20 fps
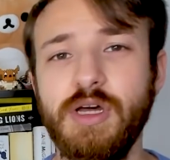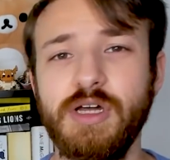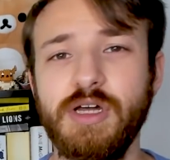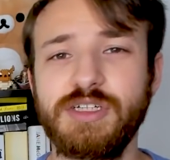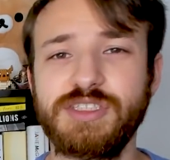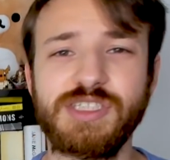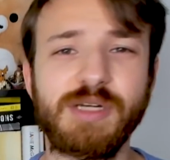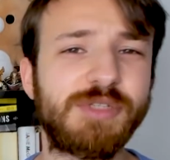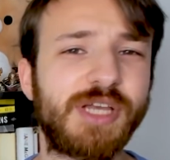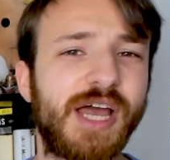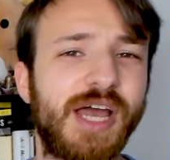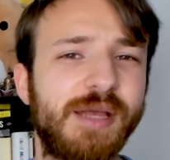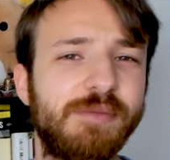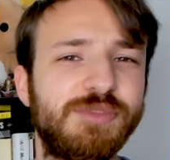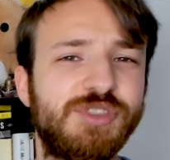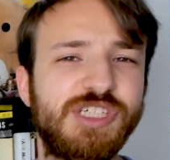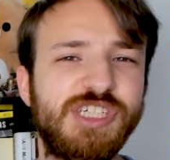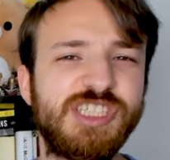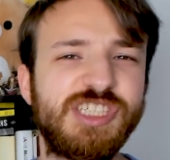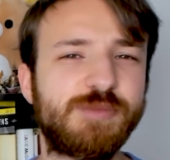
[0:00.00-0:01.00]

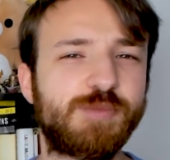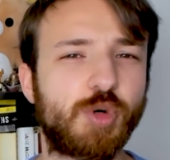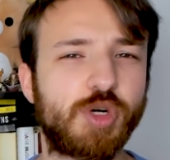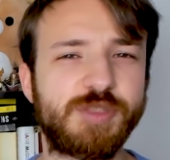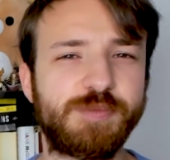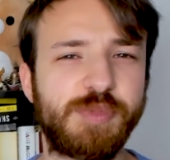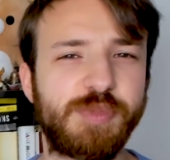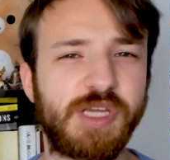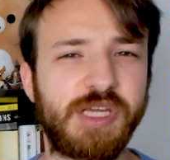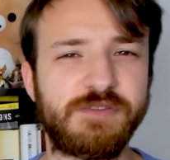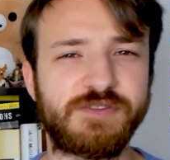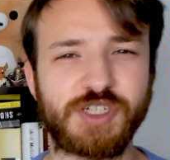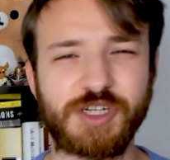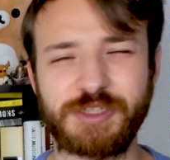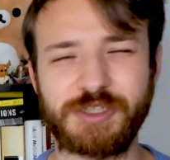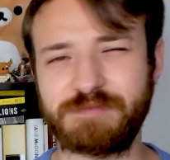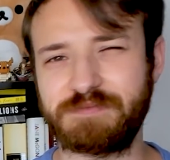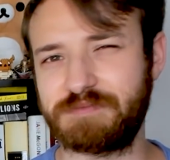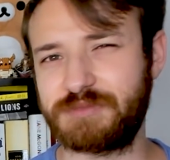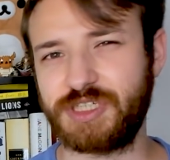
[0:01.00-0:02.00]
Sometimes esports beefs
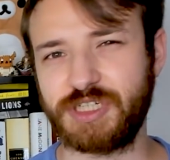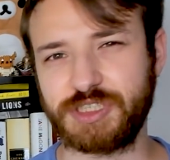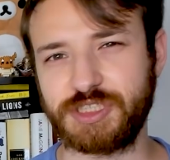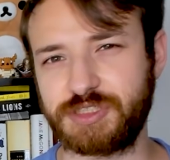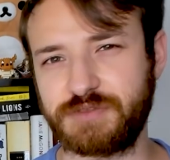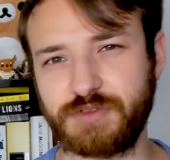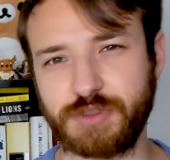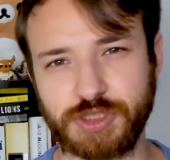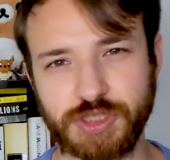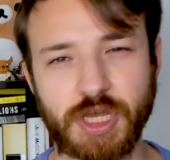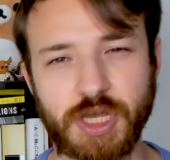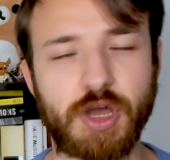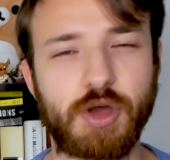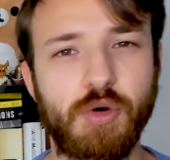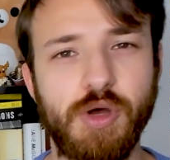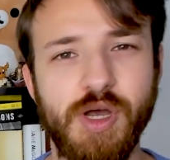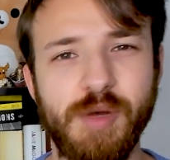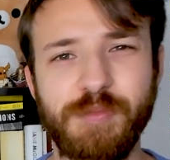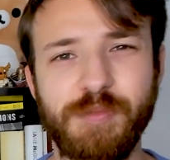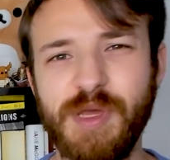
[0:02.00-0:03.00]
are just for show.
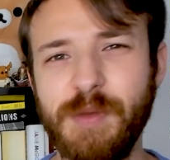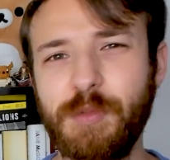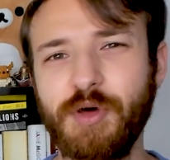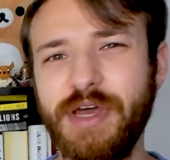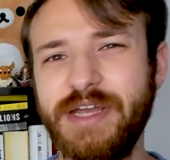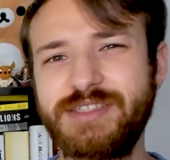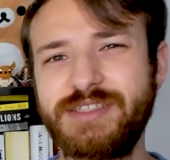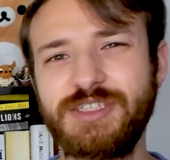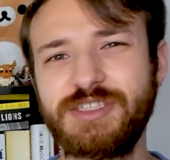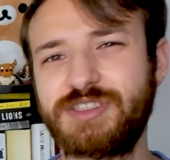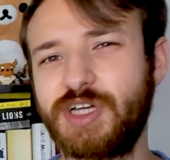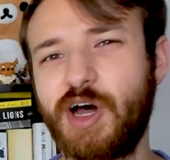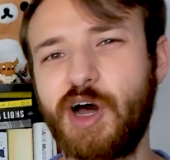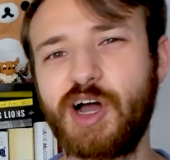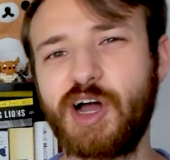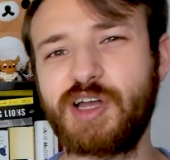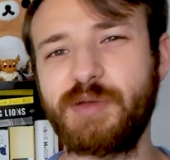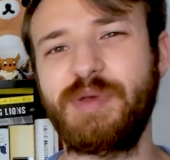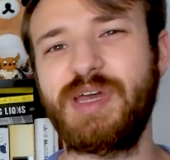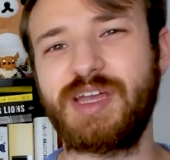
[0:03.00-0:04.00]
People like to
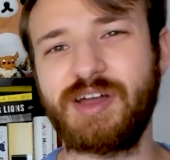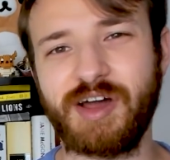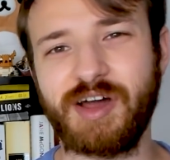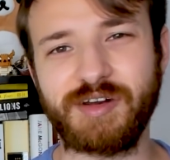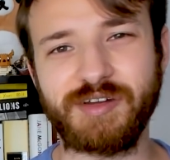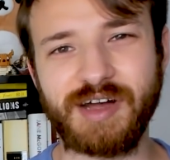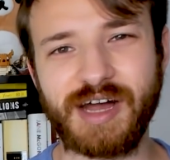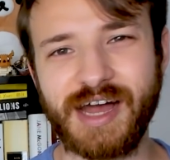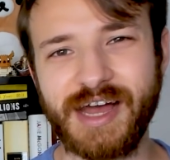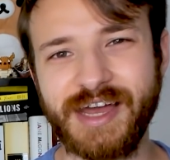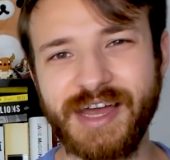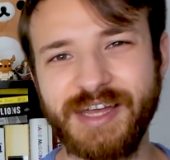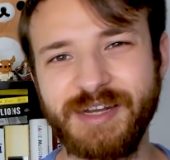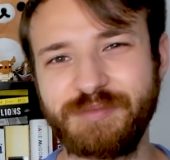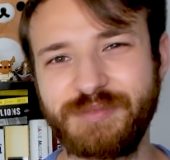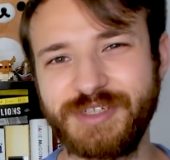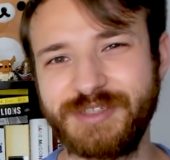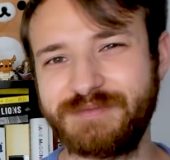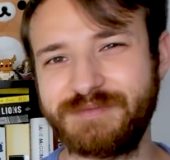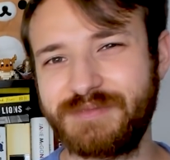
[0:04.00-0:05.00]
talk big
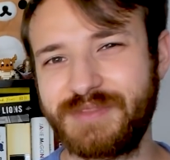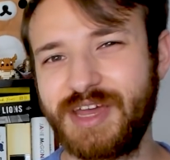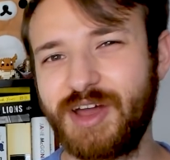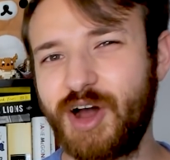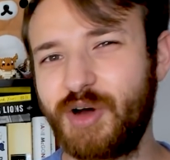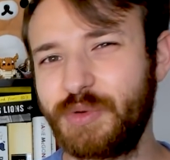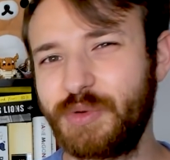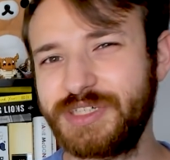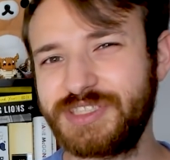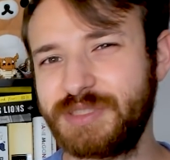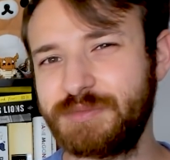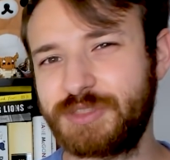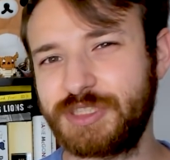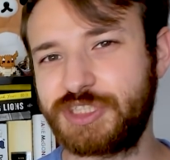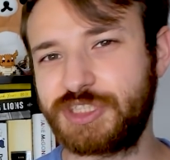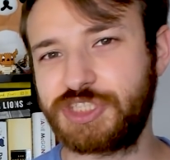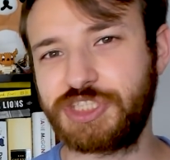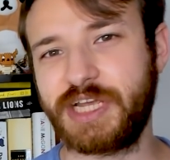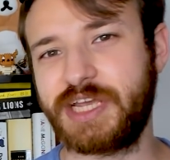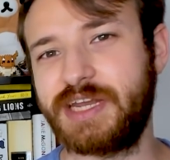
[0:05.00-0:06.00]
online, but they always seem
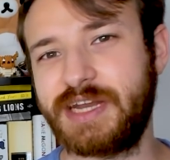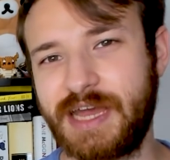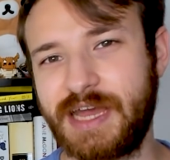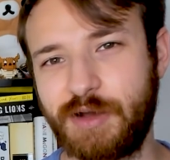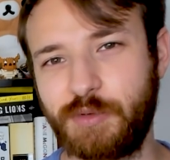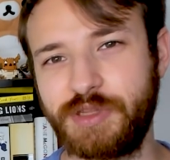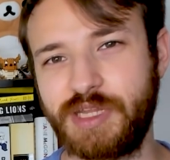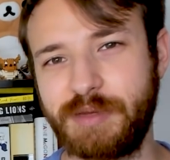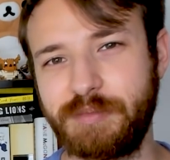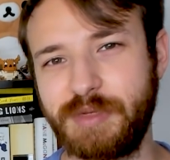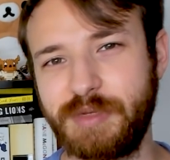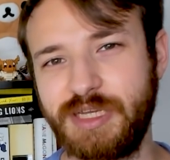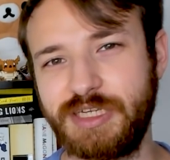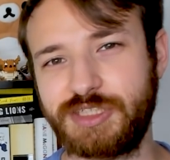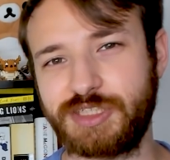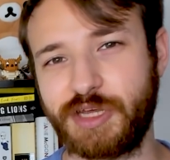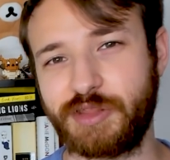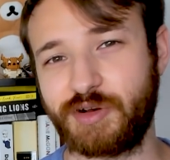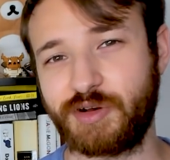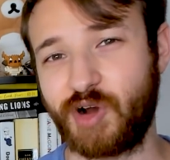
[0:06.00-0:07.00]
to chicken out when they meet
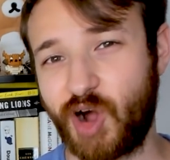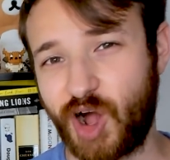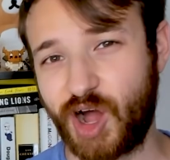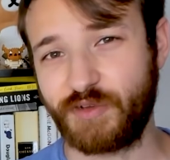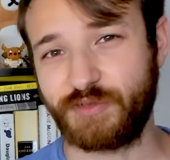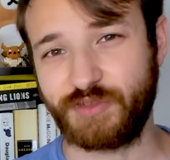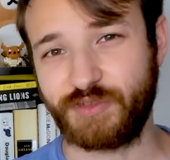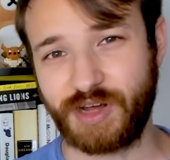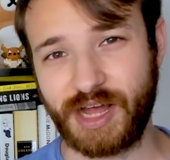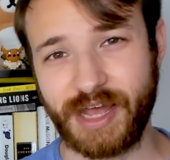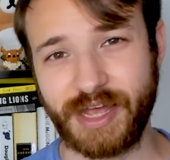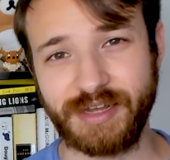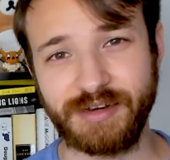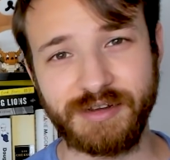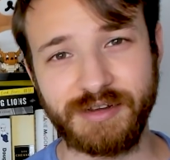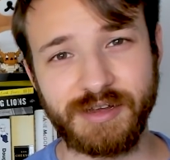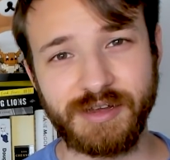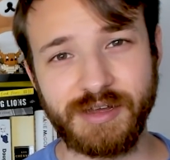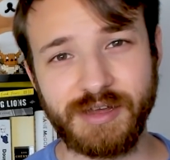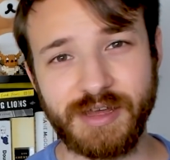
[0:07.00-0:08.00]
each other offline.
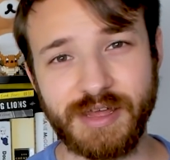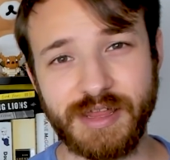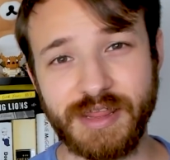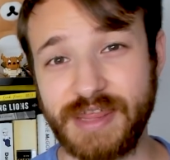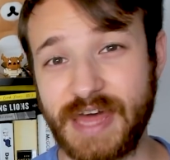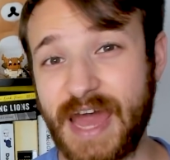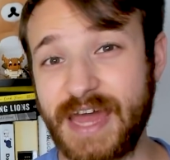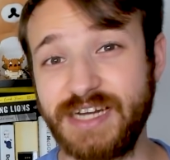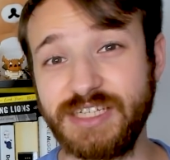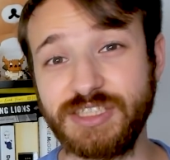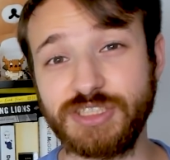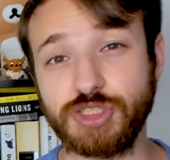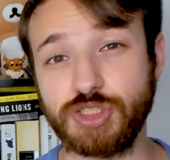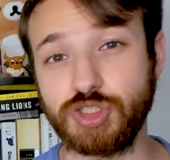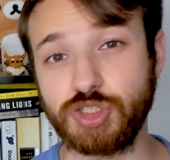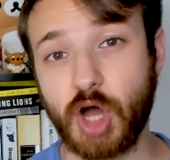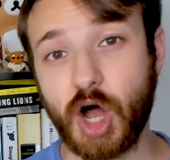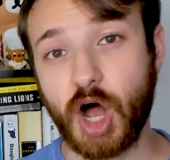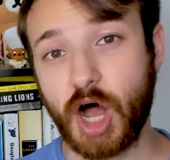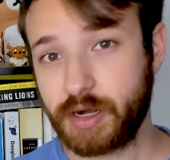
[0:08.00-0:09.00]
That is
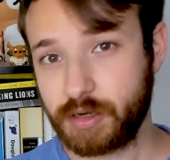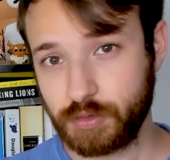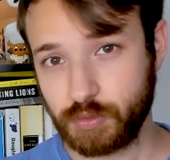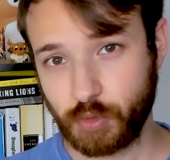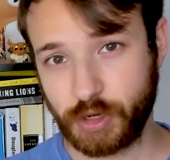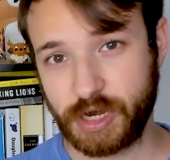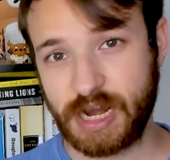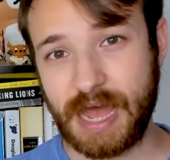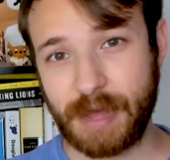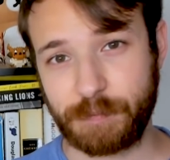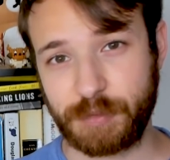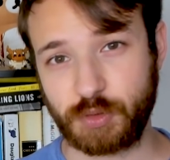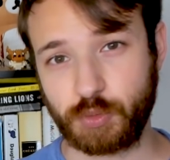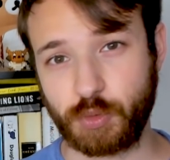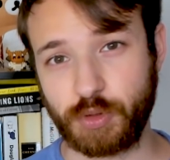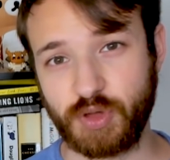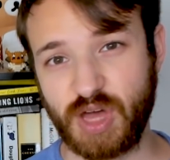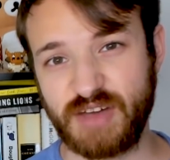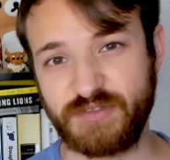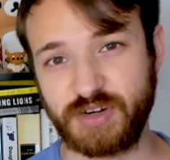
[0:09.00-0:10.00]
not what happened
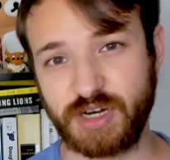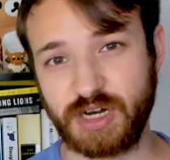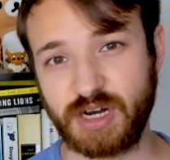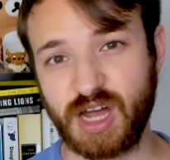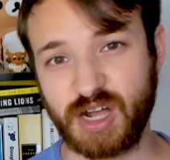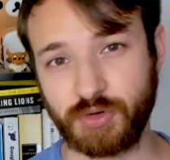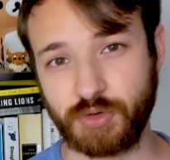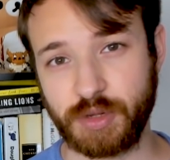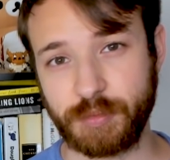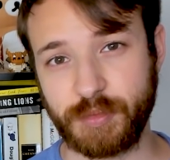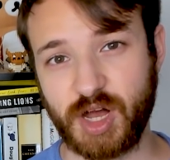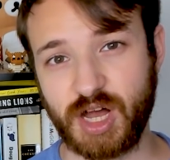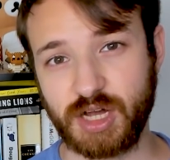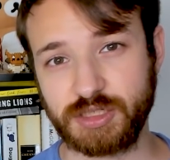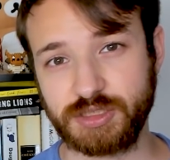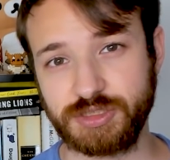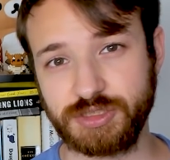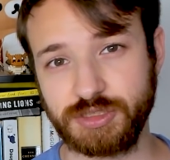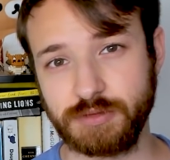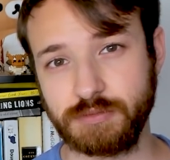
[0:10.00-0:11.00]
with Leffen and Hungrybox.